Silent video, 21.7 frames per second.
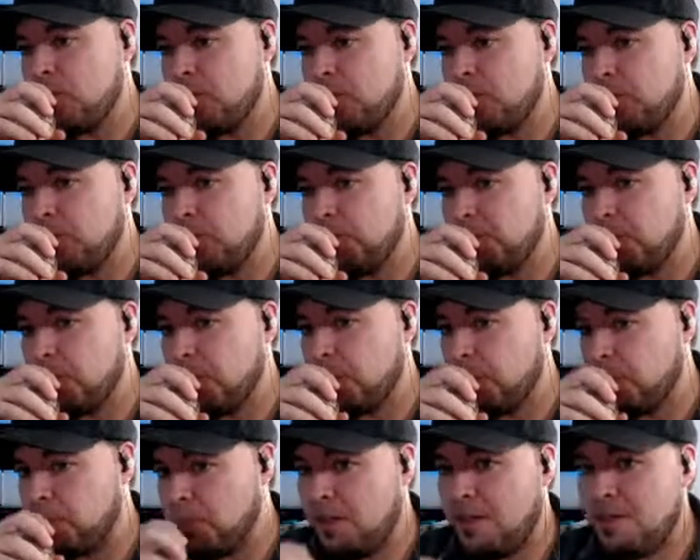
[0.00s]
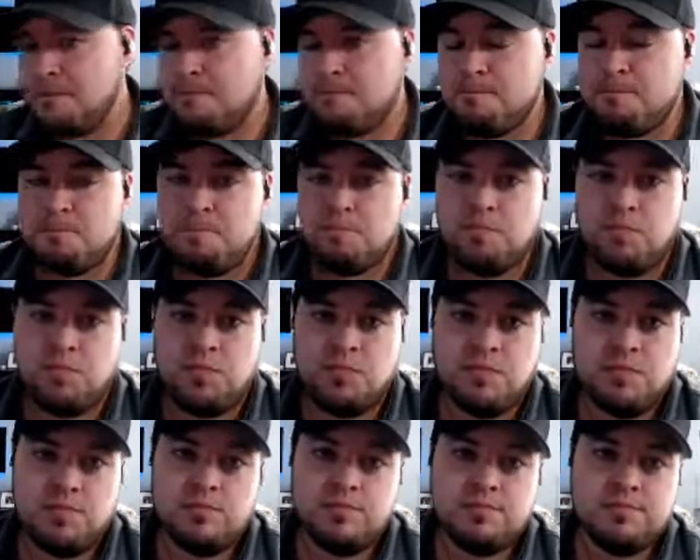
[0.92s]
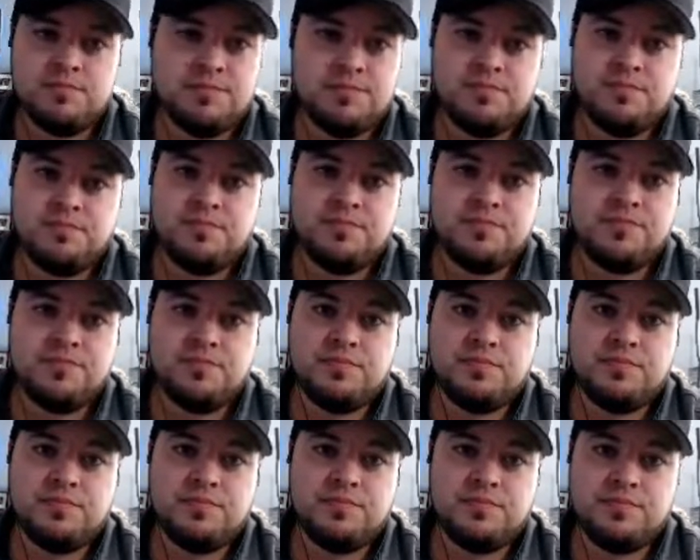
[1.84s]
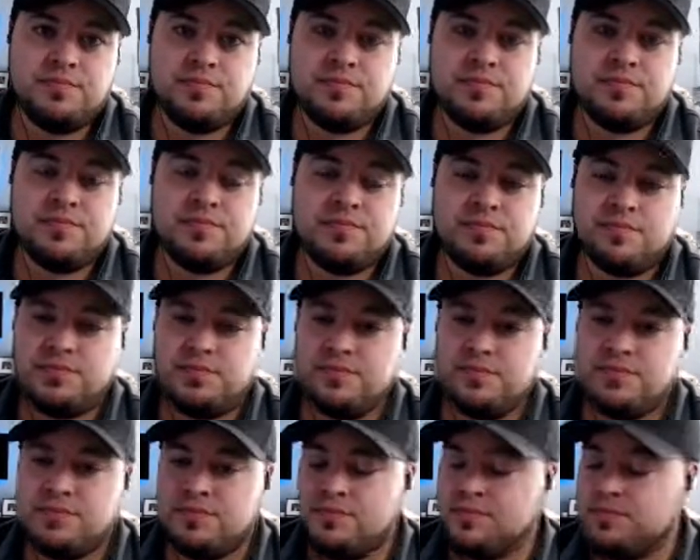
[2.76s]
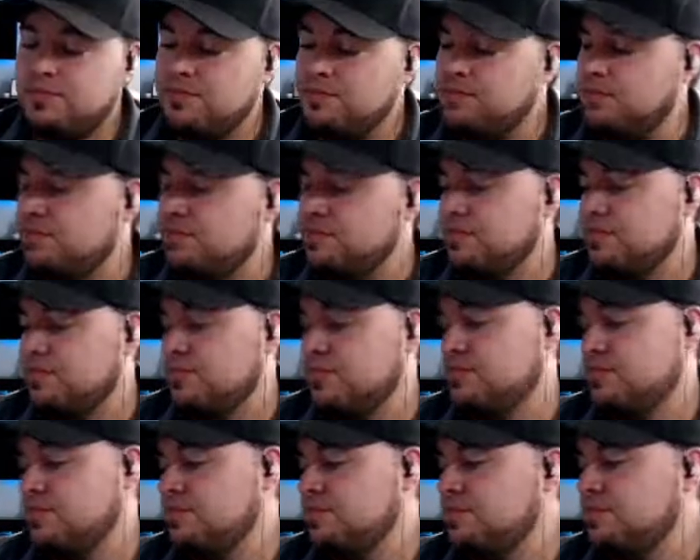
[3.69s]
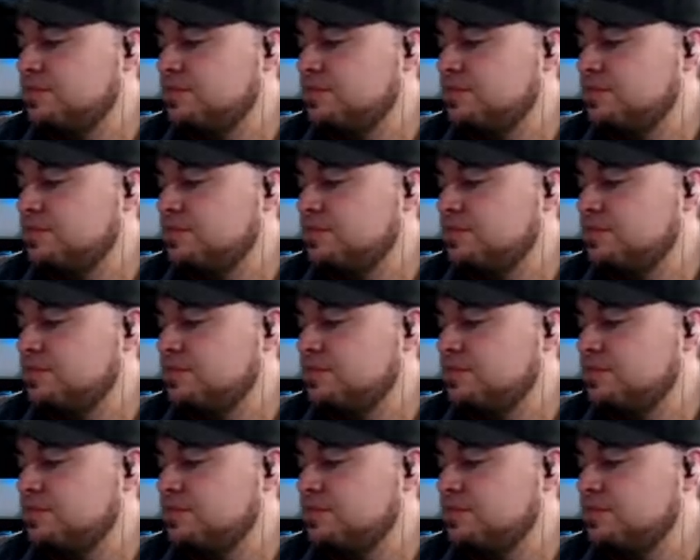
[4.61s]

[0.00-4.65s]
The person shown says nothing.